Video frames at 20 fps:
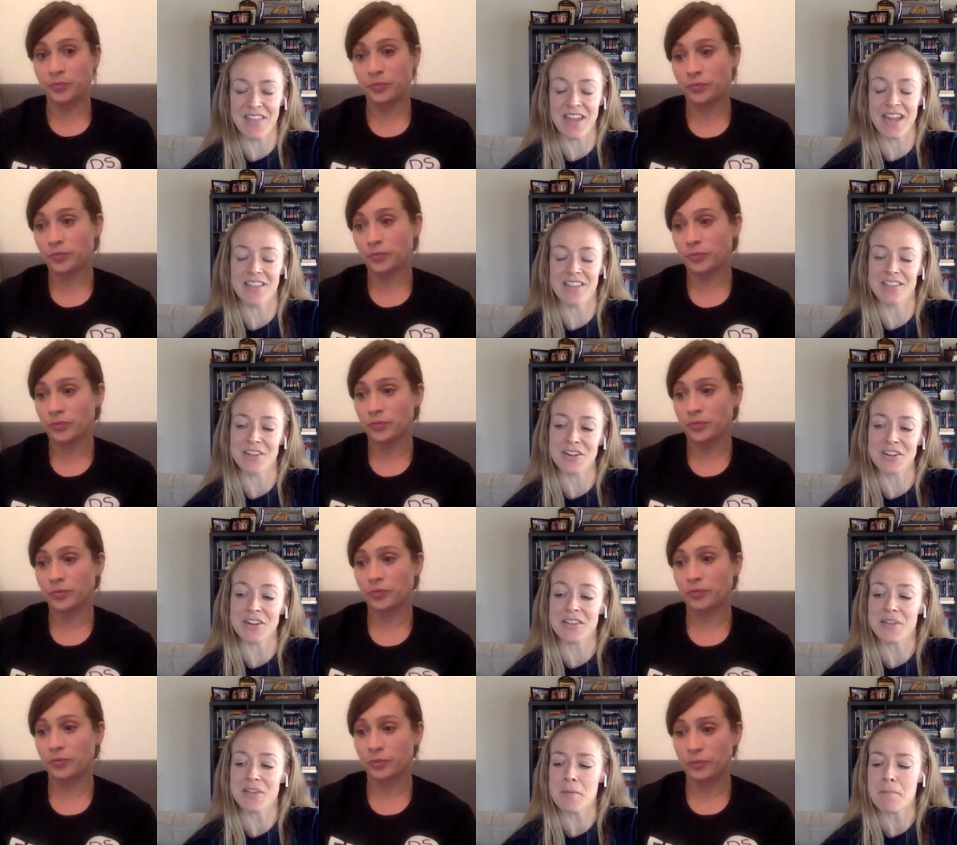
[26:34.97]
Speaker 1: Uh, that I
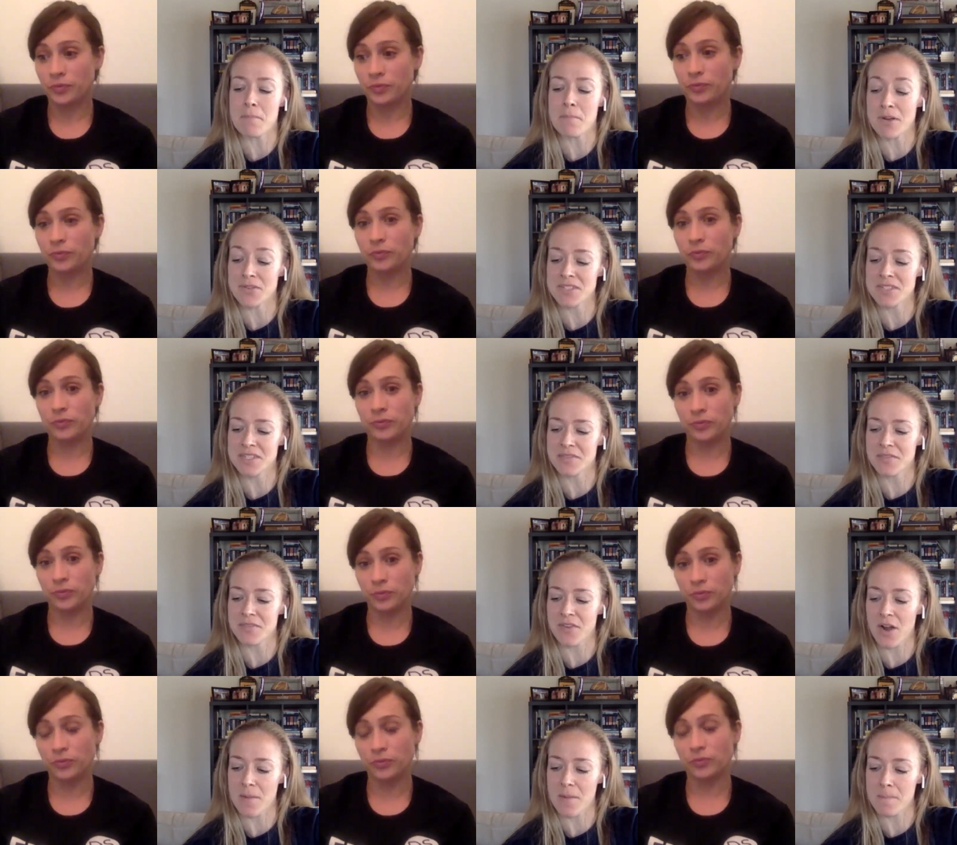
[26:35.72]
learned the
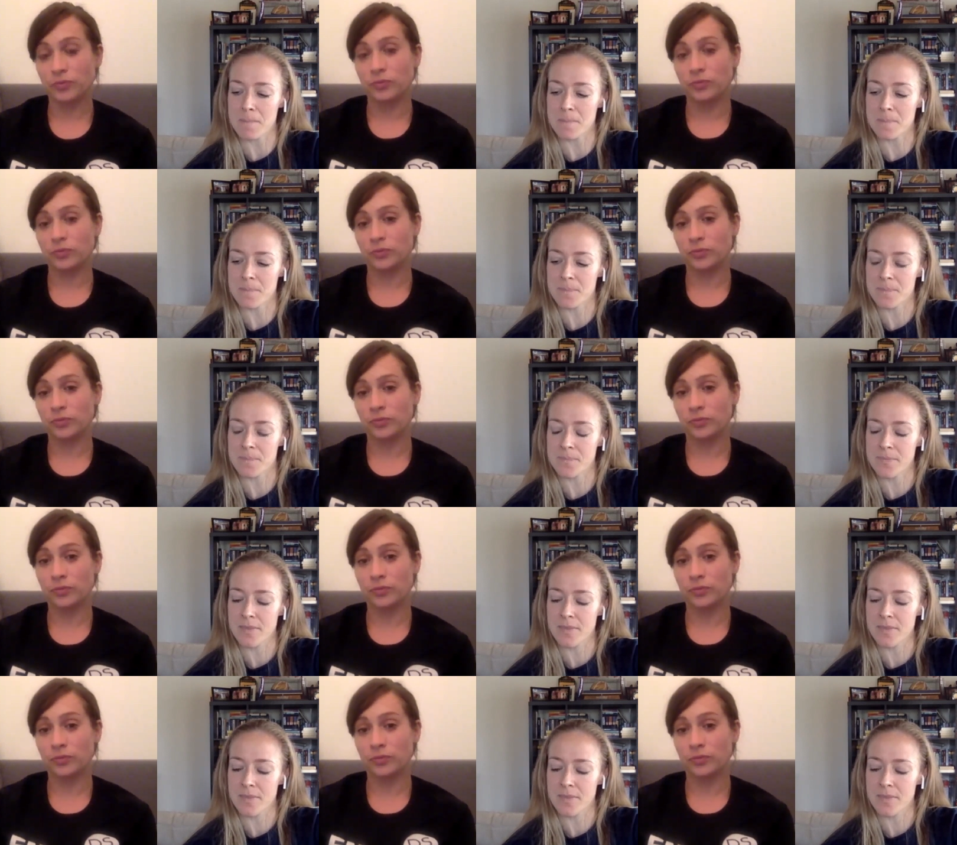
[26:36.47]
most from.